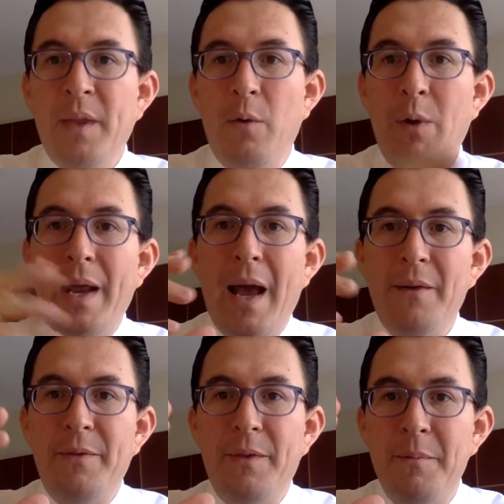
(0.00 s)
we
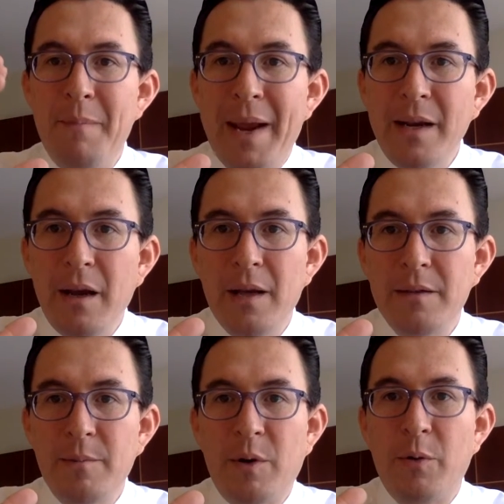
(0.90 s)
have the main
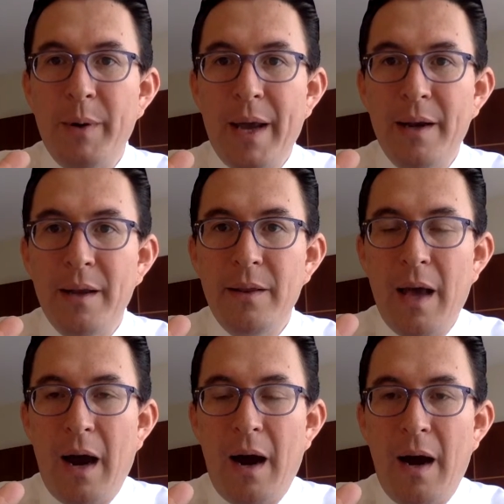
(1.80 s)
concept created
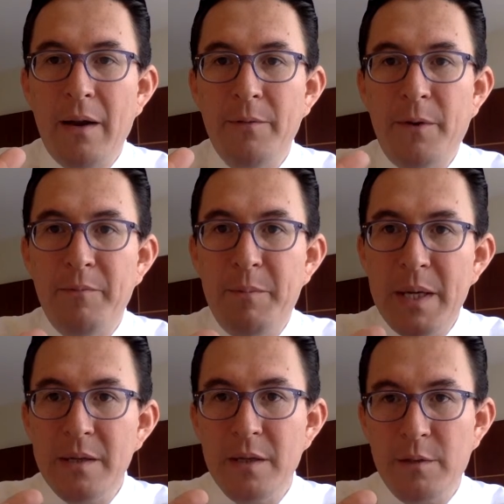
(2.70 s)
out of a
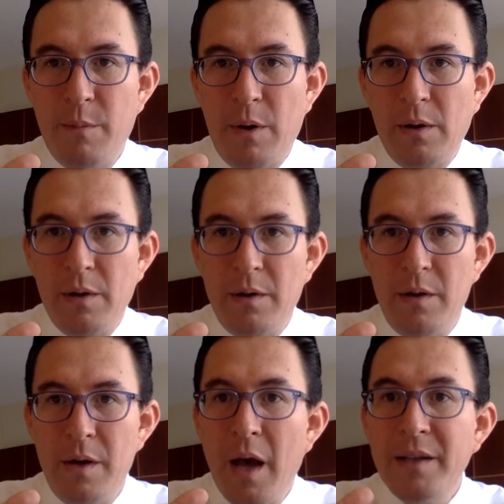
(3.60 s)
business model,
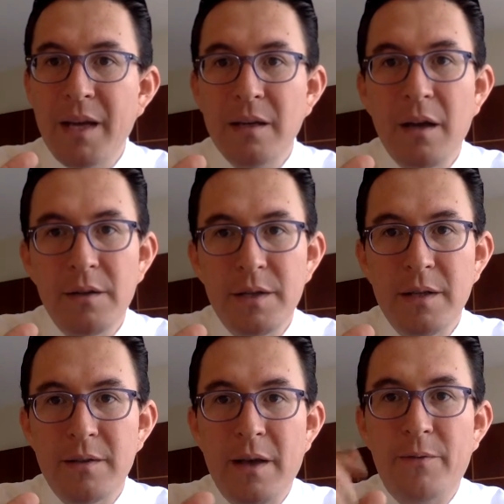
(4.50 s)
not technology
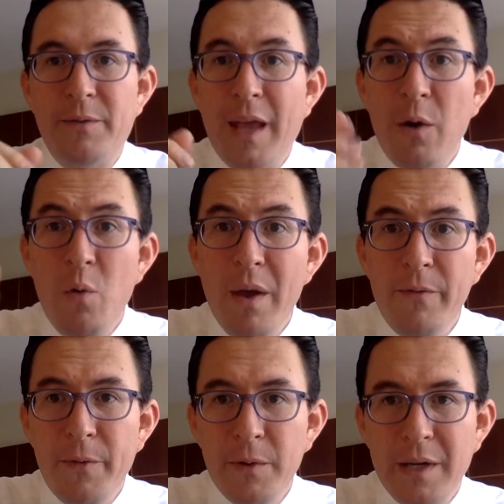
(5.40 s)
itself. They
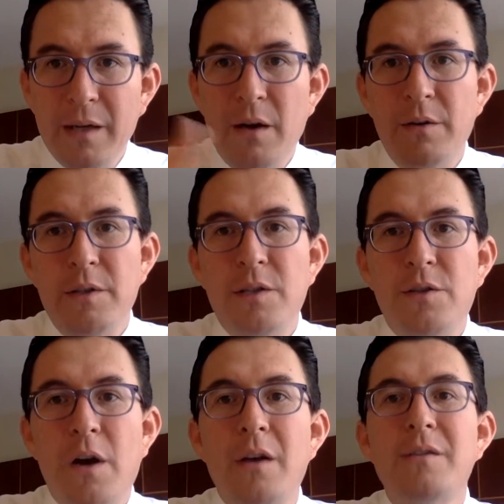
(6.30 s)
went through technology
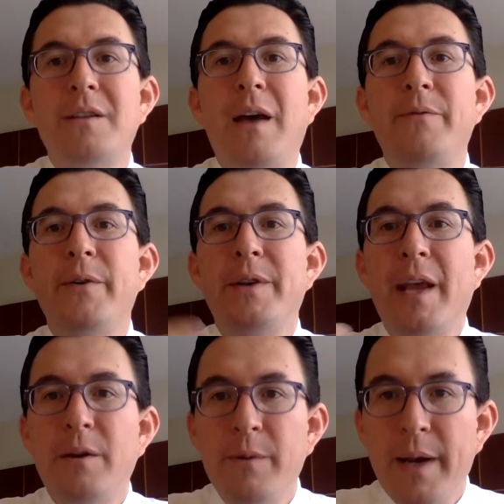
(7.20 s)
just after
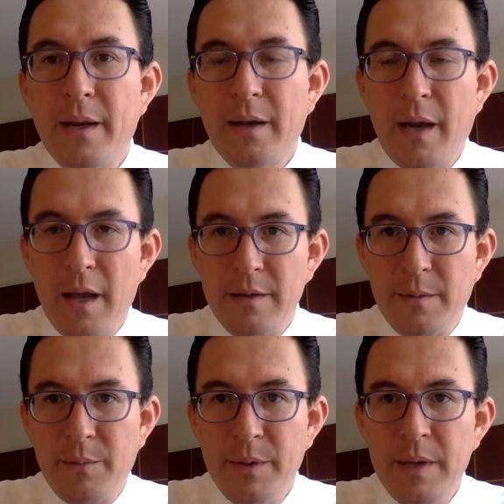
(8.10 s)
they created the concept.